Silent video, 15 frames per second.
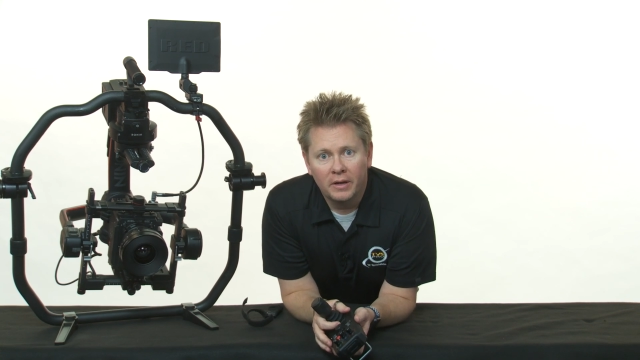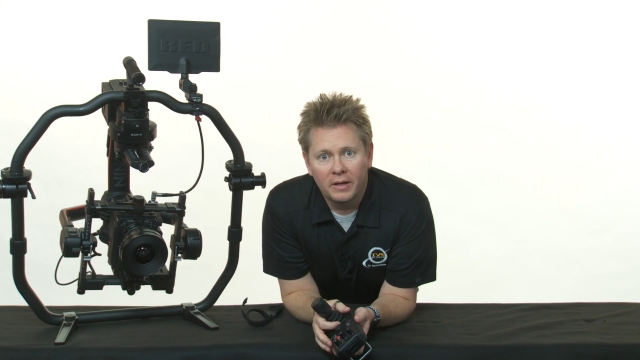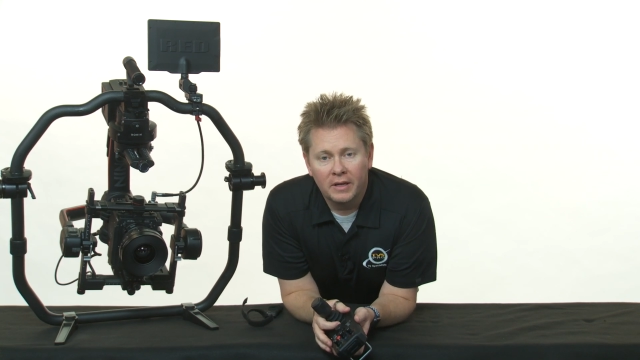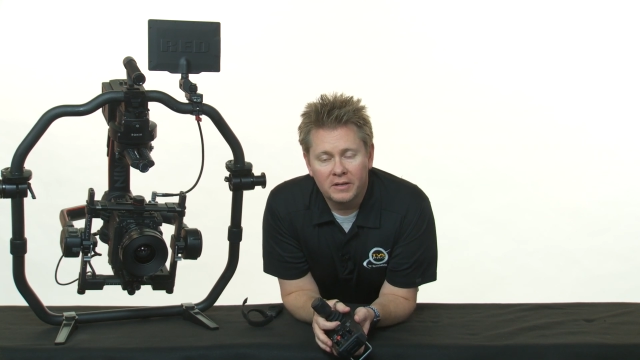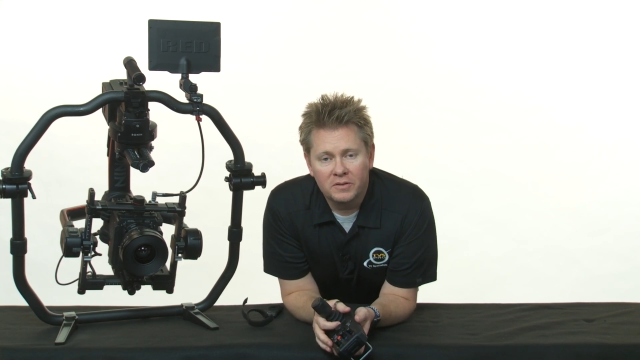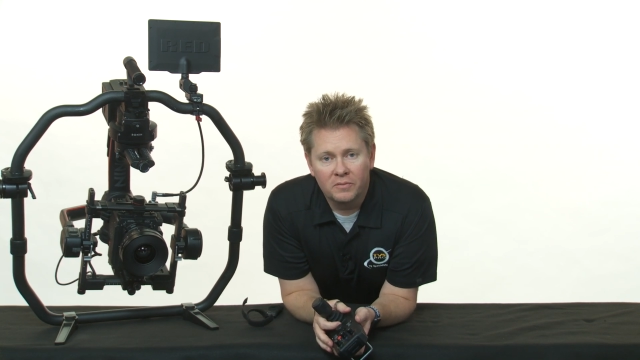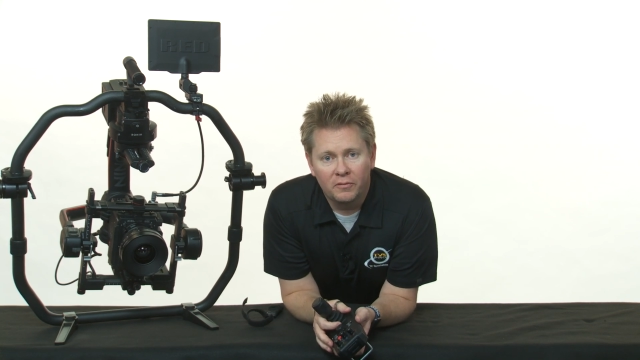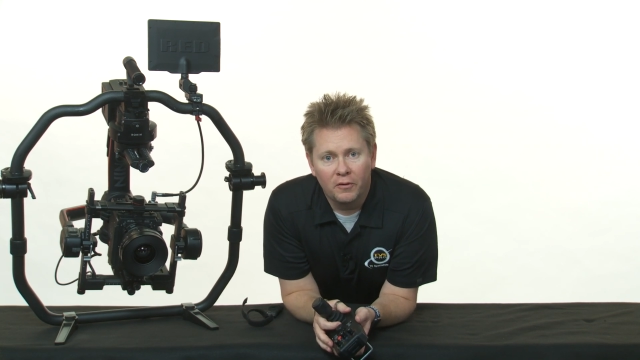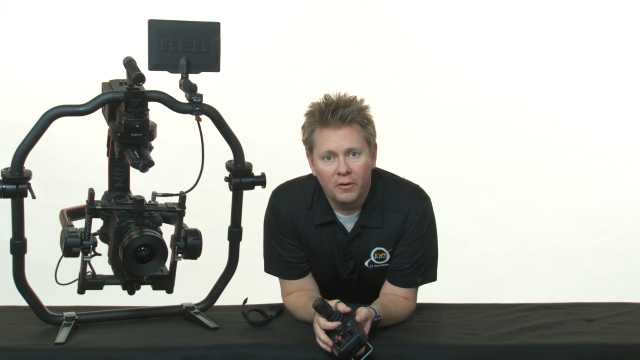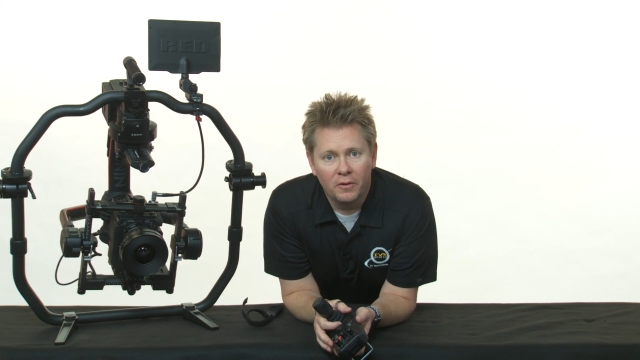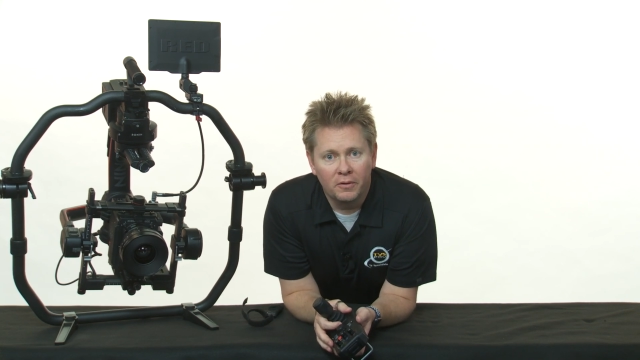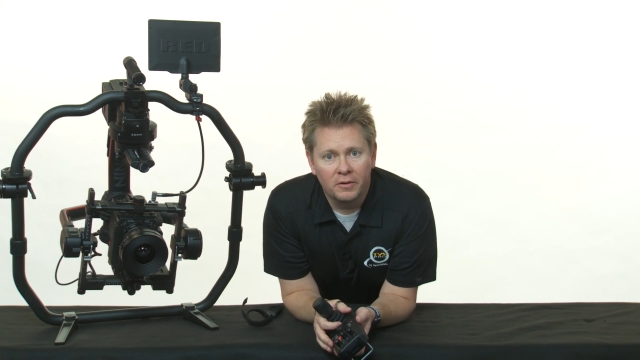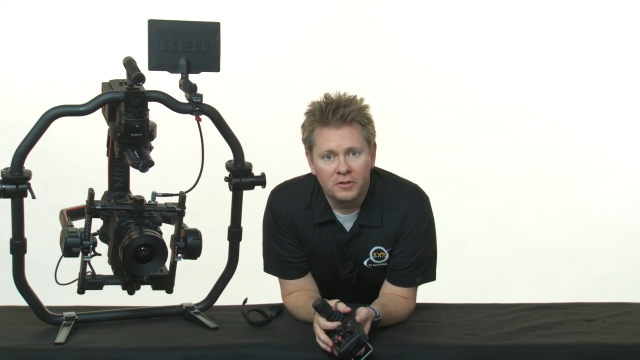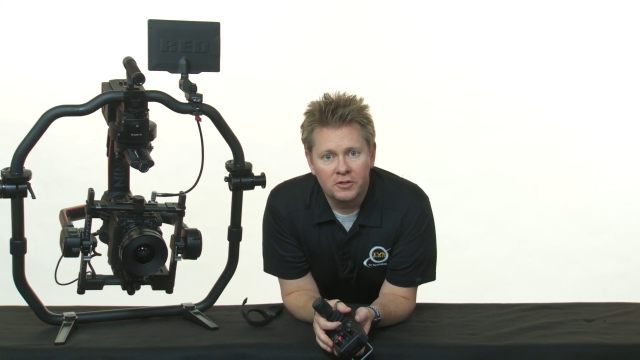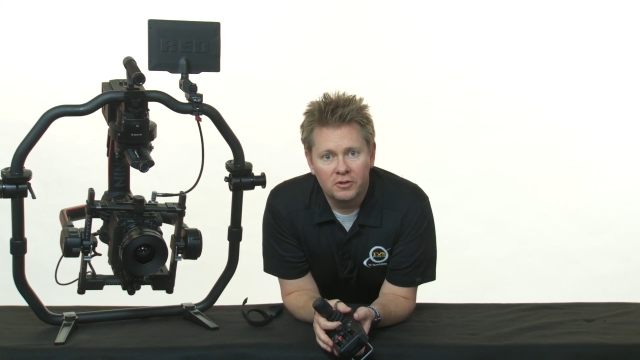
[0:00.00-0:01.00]
and get some
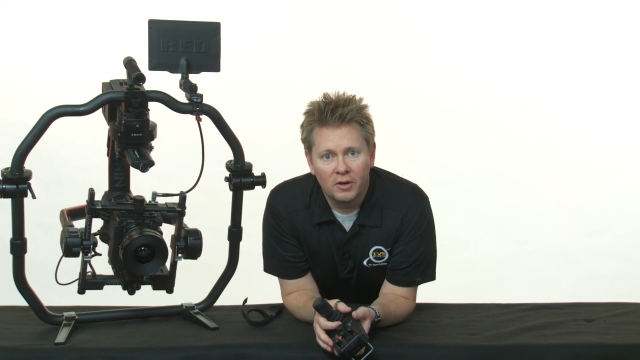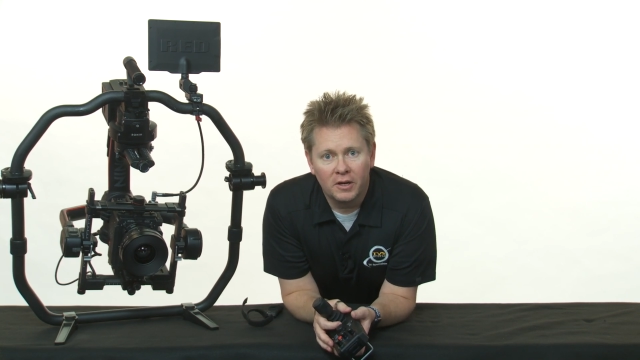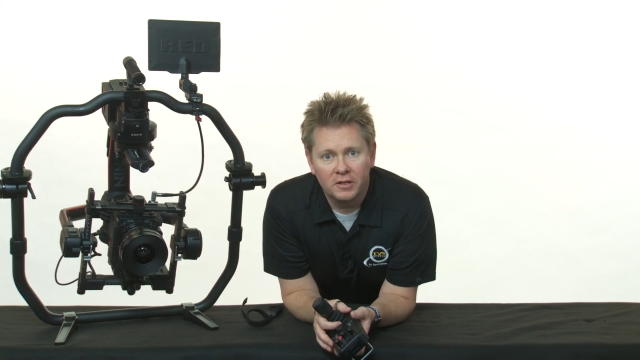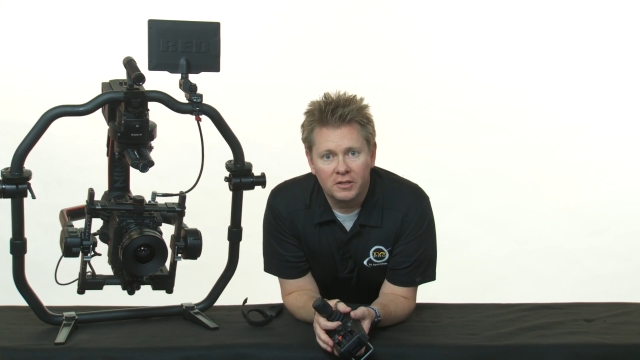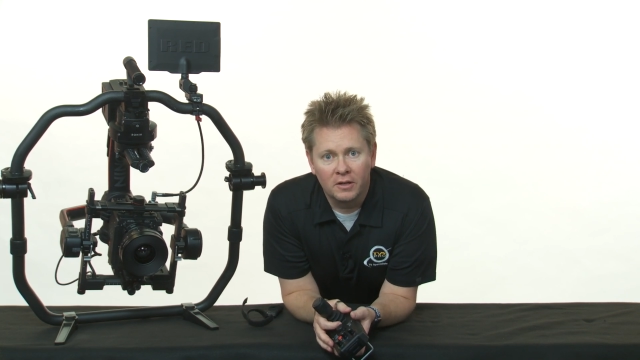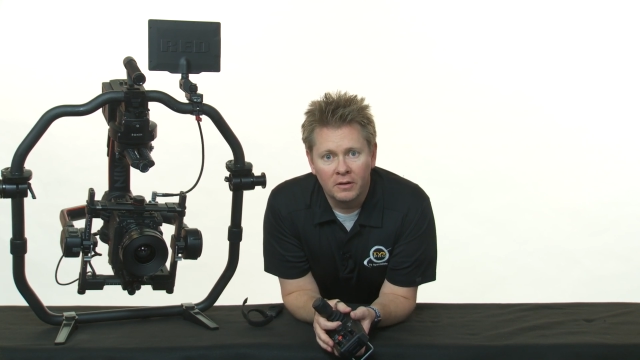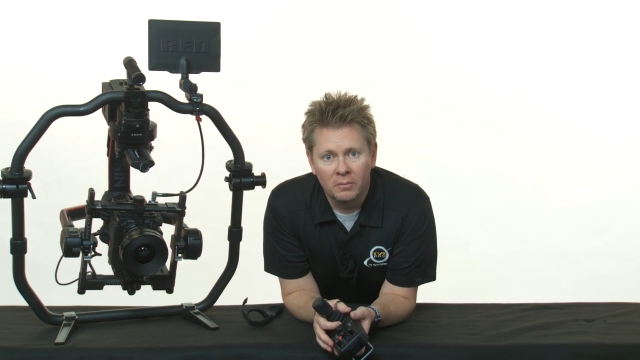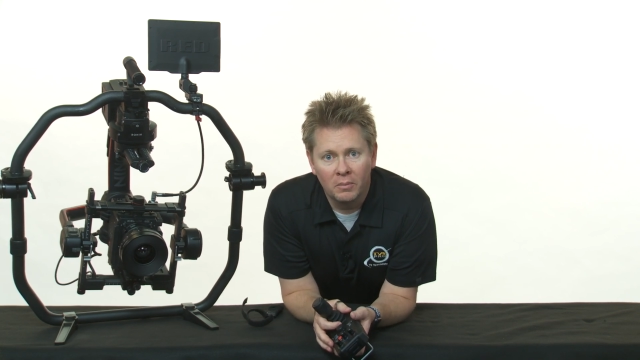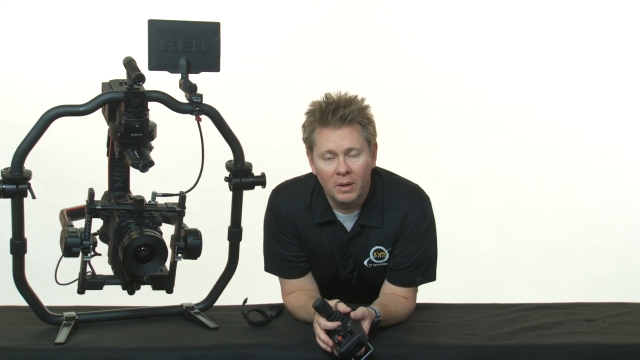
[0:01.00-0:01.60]
further instruction,